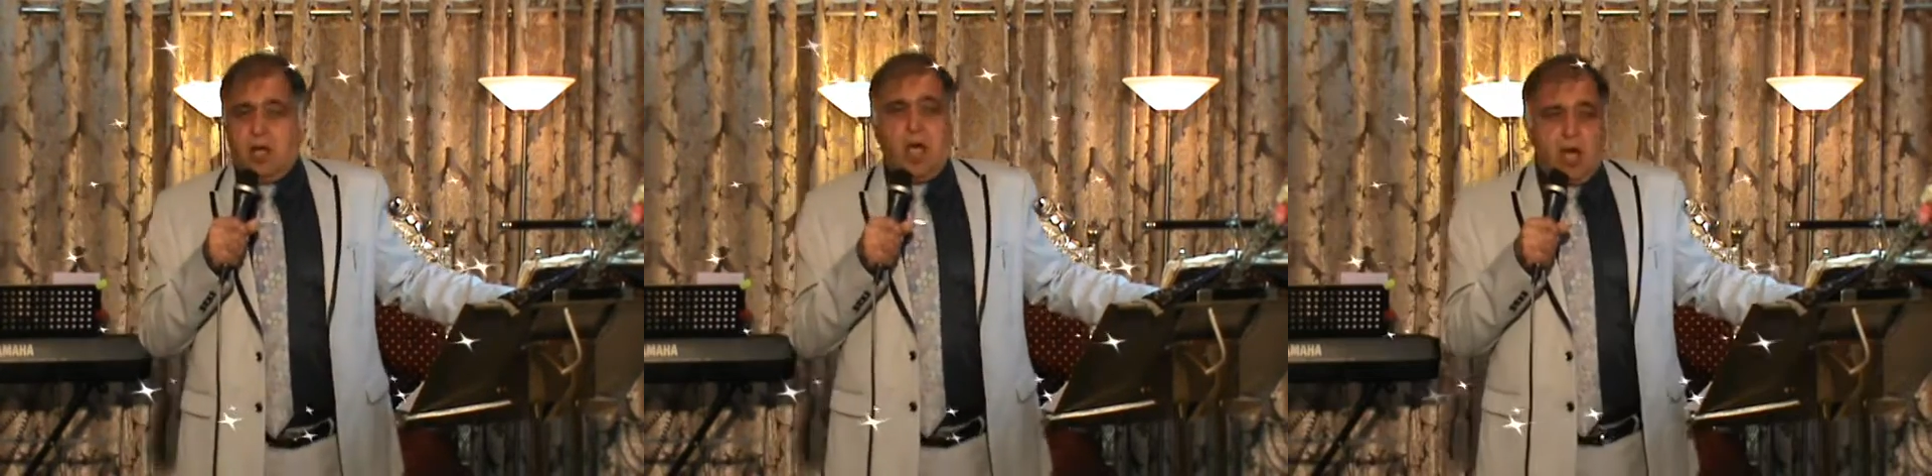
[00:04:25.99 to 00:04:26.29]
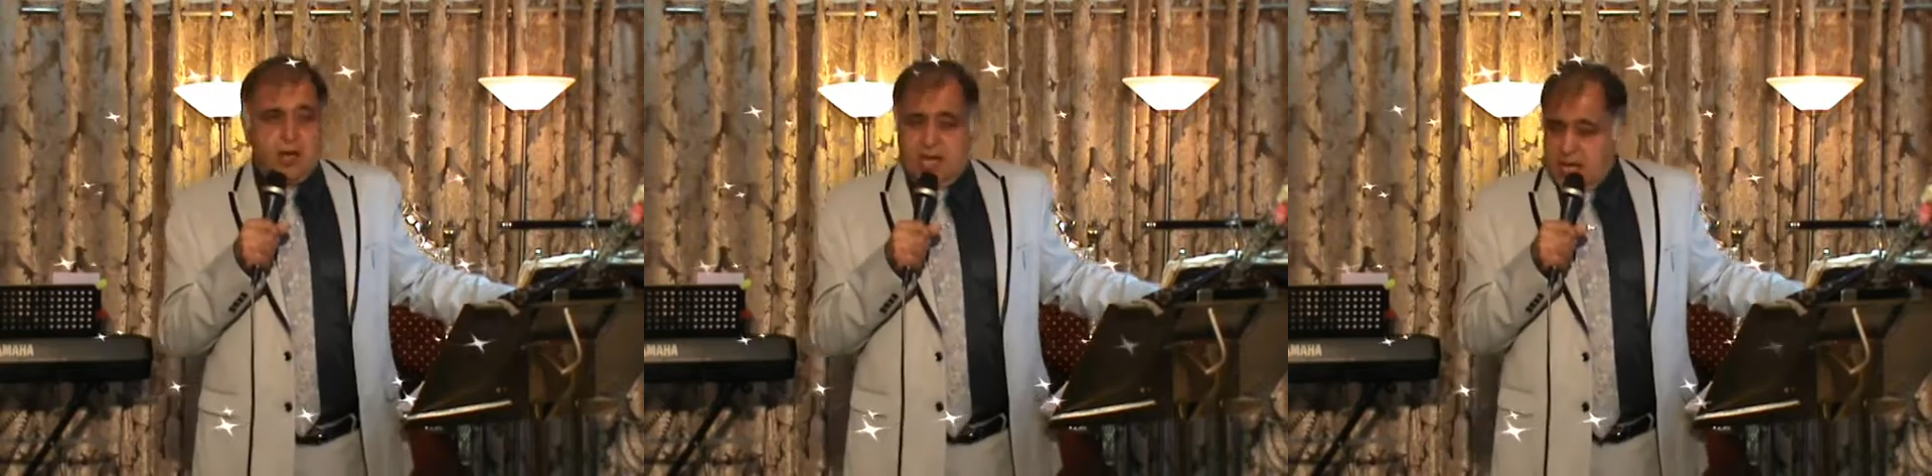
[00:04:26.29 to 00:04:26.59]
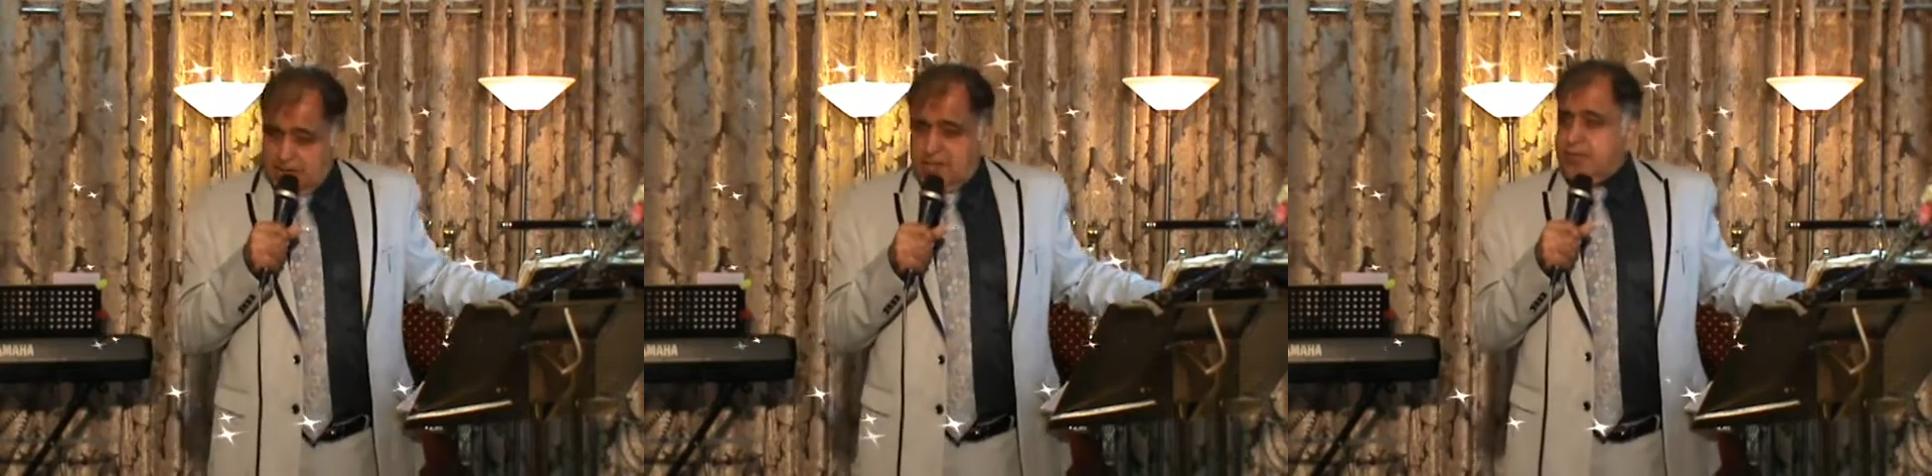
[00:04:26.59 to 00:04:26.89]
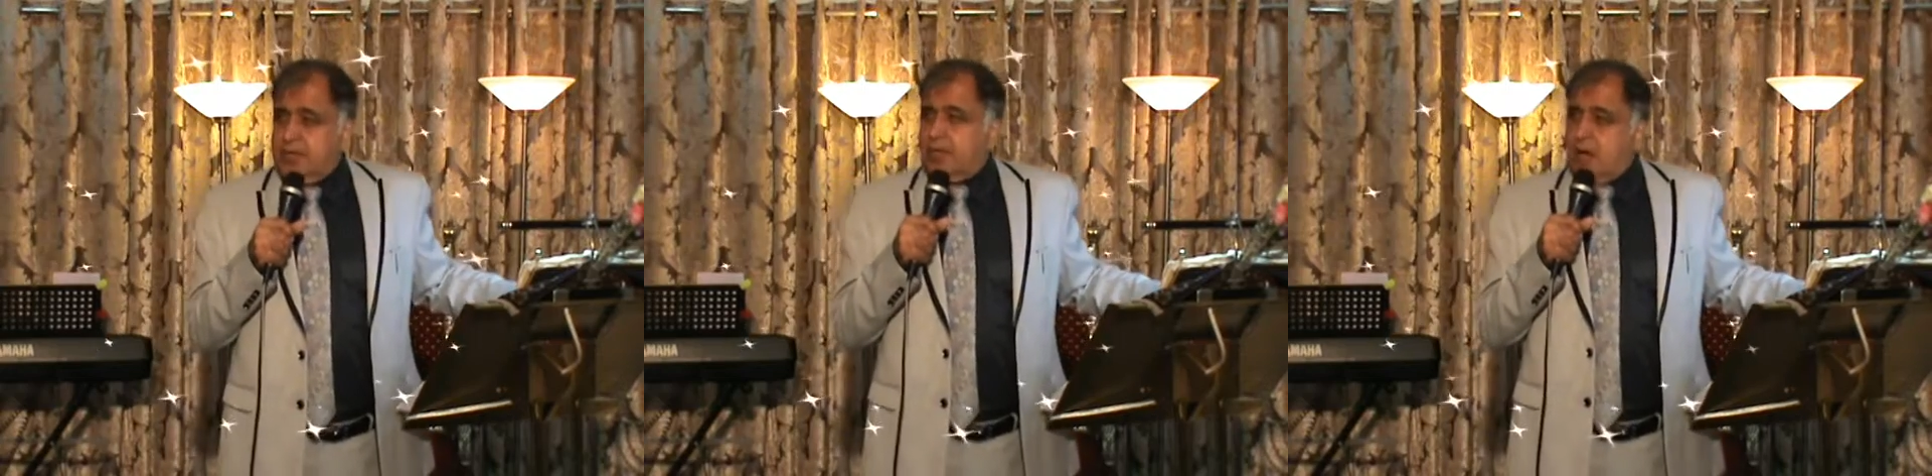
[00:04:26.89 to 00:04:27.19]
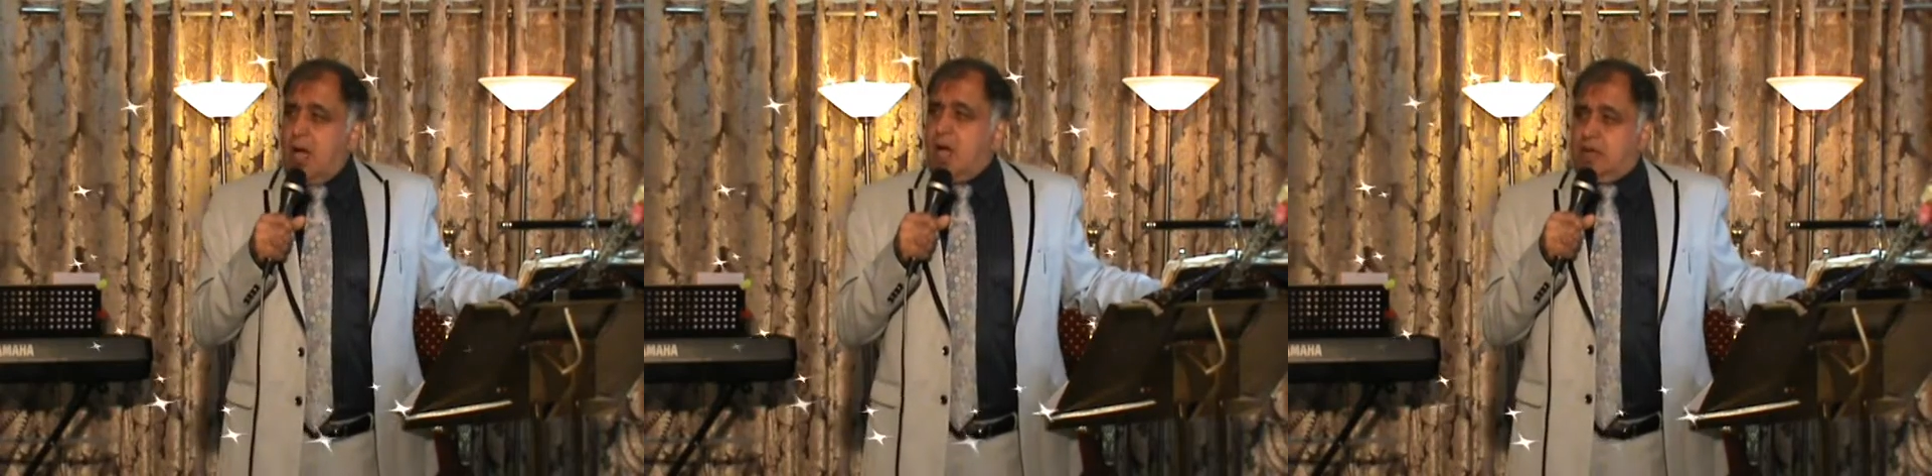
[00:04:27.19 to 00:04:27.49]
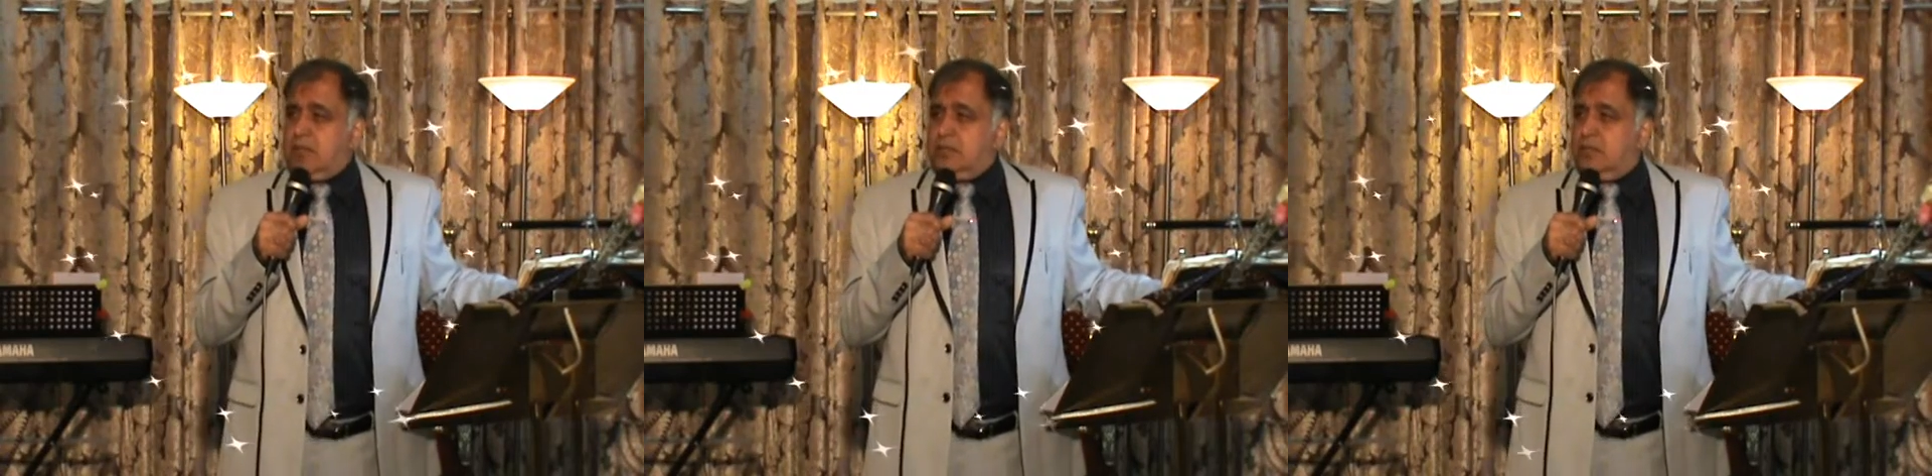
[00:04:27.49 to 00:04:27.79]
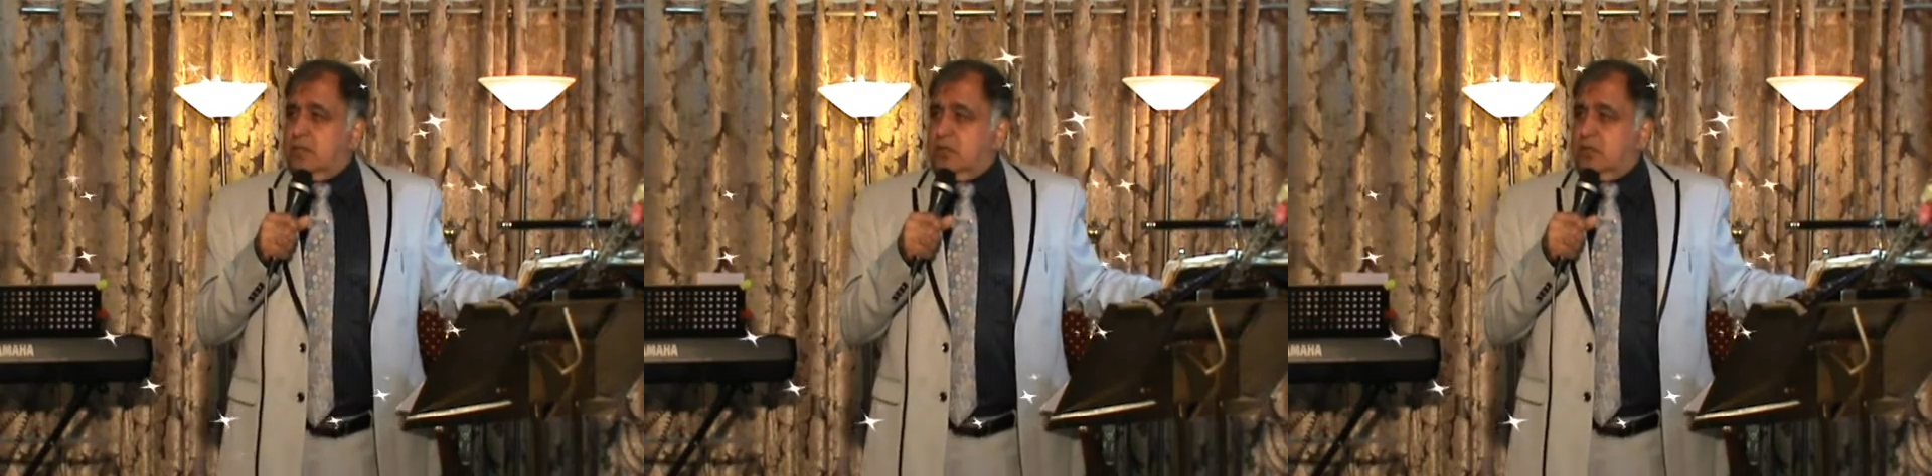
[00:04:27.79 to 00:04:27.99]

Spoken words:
God, another God,